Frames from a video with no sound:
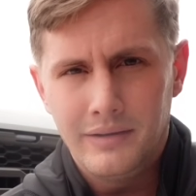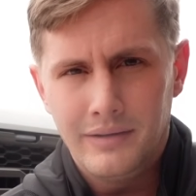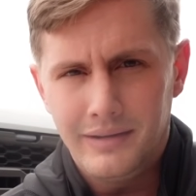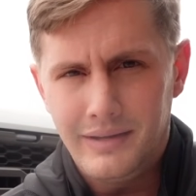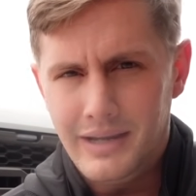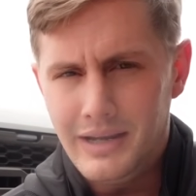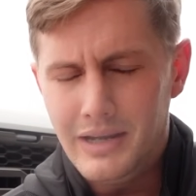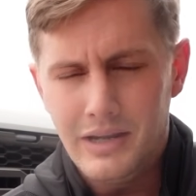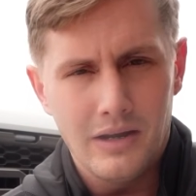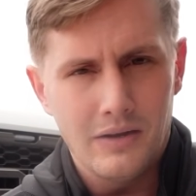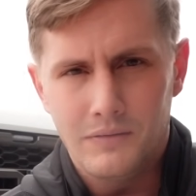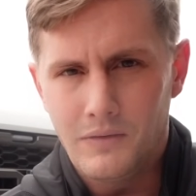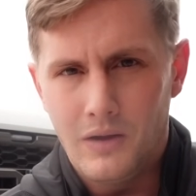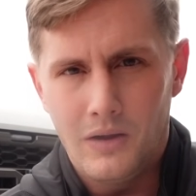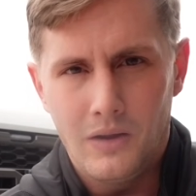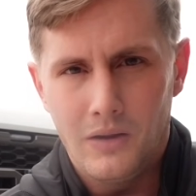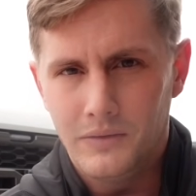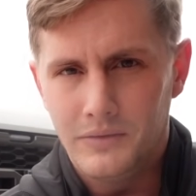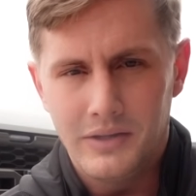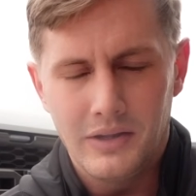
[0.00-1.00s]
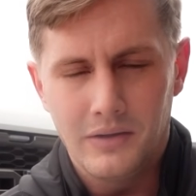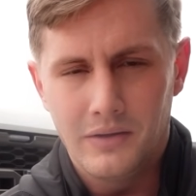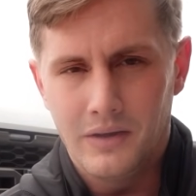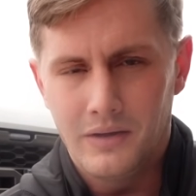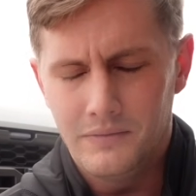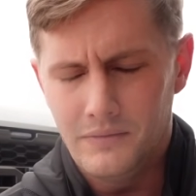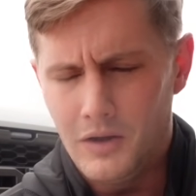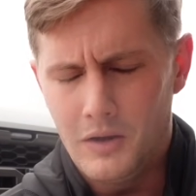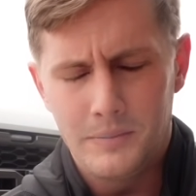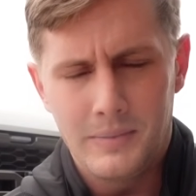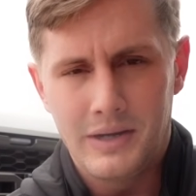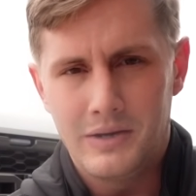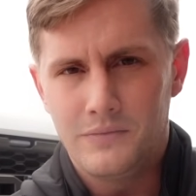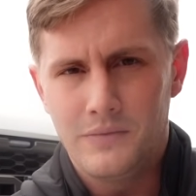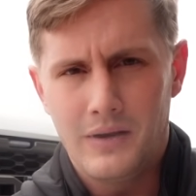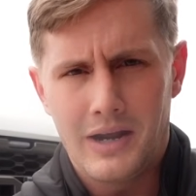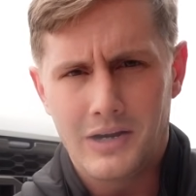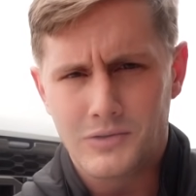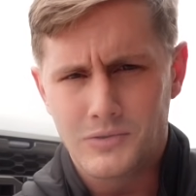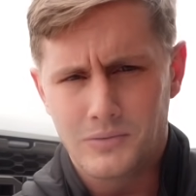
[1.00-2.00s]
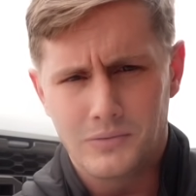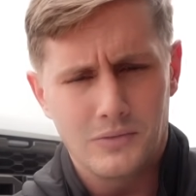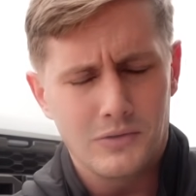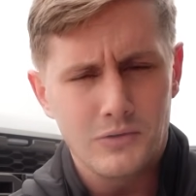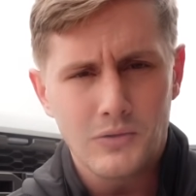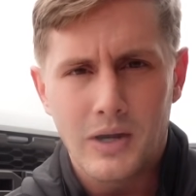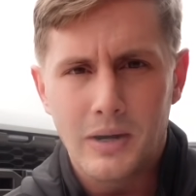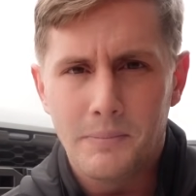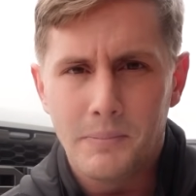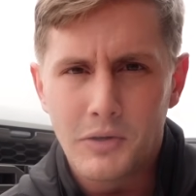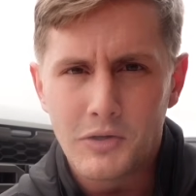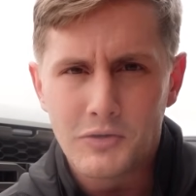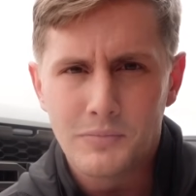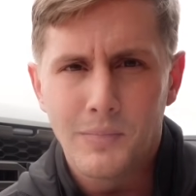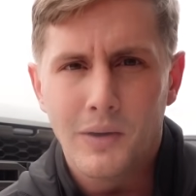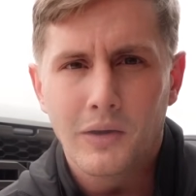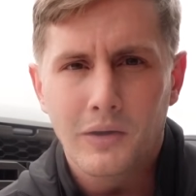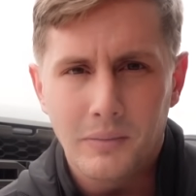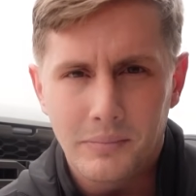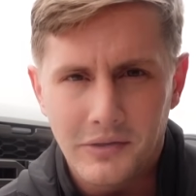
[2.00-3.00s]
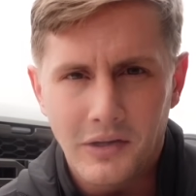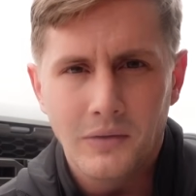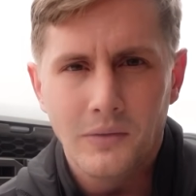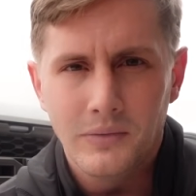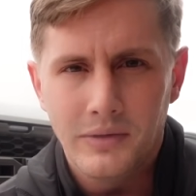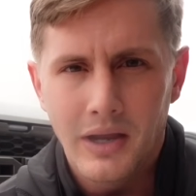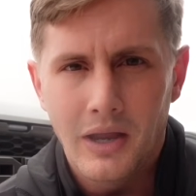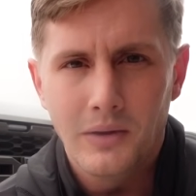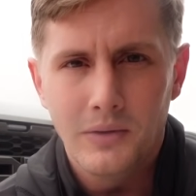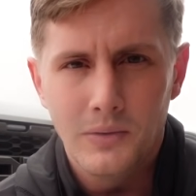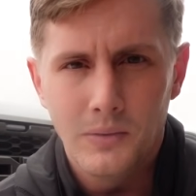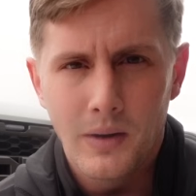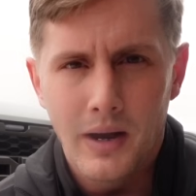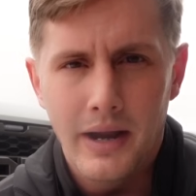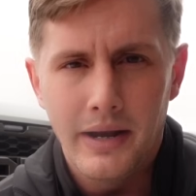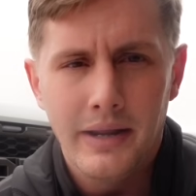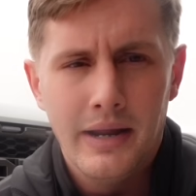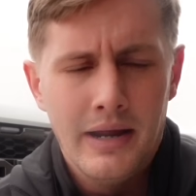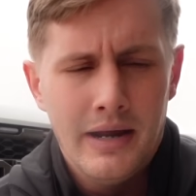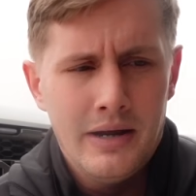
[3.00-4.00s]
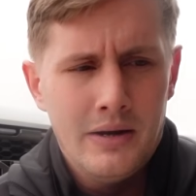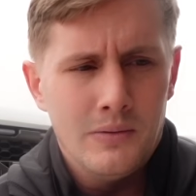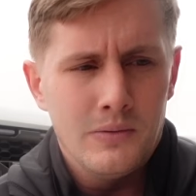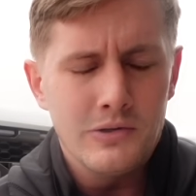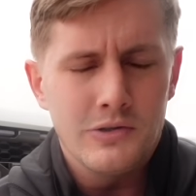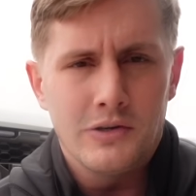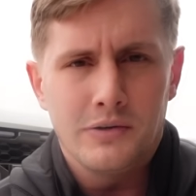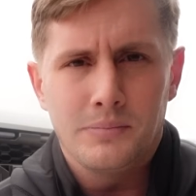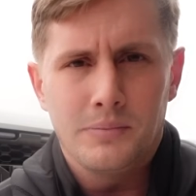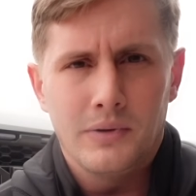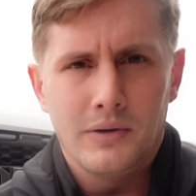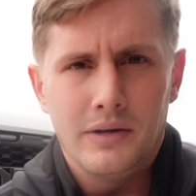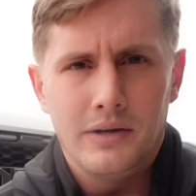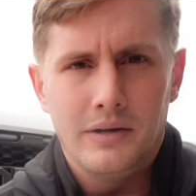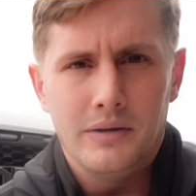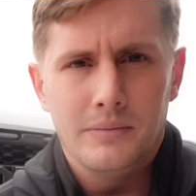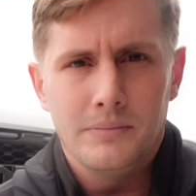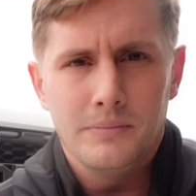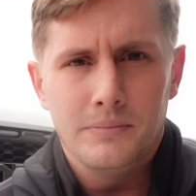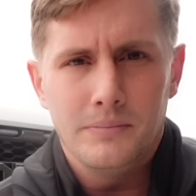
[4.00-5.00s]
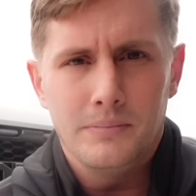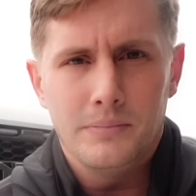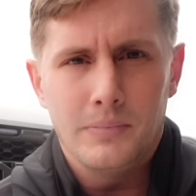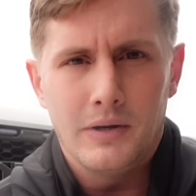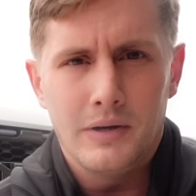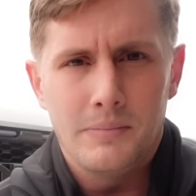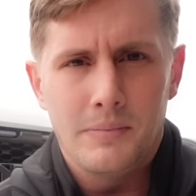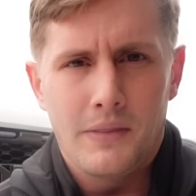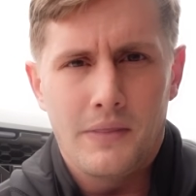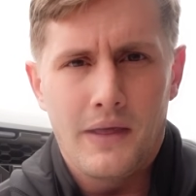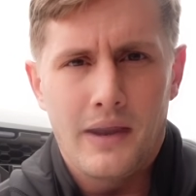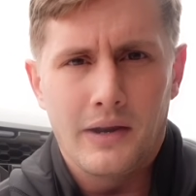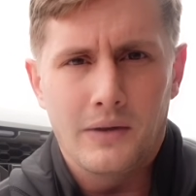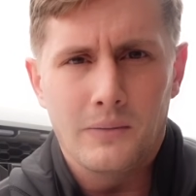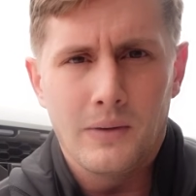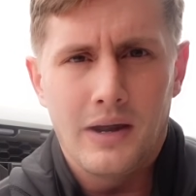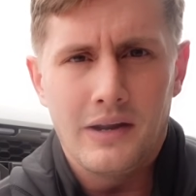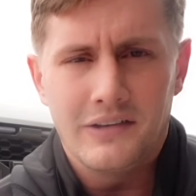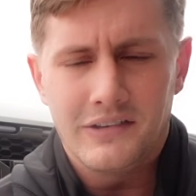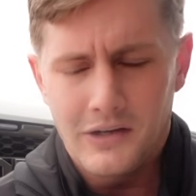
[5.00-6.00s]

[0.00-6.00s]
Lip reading: Kia of all manufacturers was trying to push markups on their Telluride, which is pretty pathetic, right?